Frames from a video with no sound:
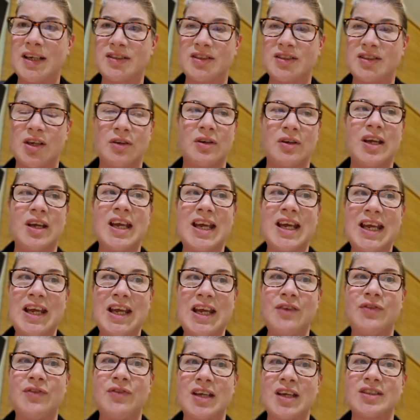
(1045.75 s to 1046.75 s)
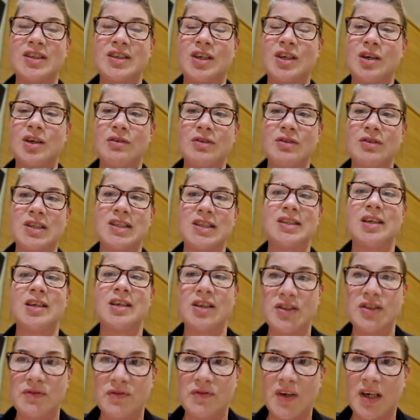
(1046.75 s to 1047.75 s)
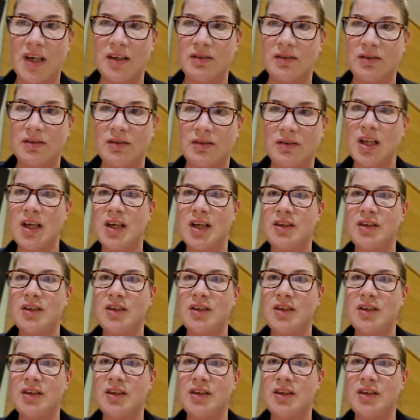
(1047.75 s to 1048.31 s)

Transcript: So if that security does fail,